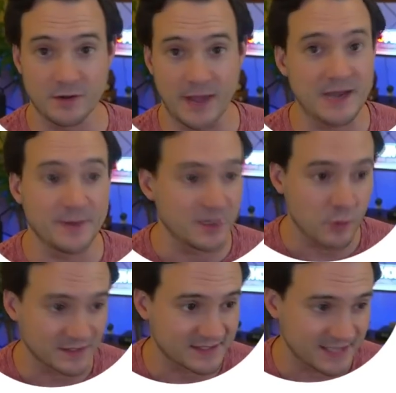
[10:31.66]
anybody who
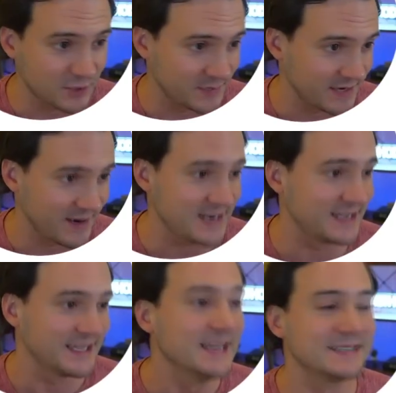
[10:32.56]
wants to celebrate,
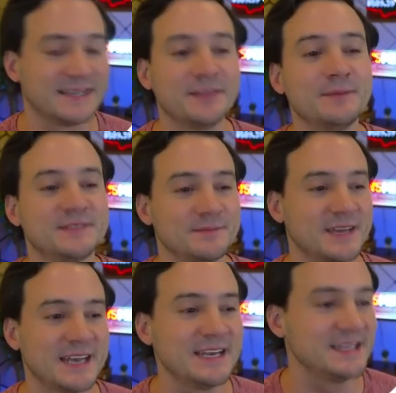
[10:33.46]
right? Sell them some
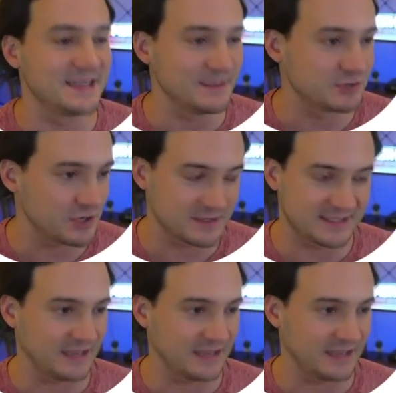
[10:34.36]
Canadian themed shirts.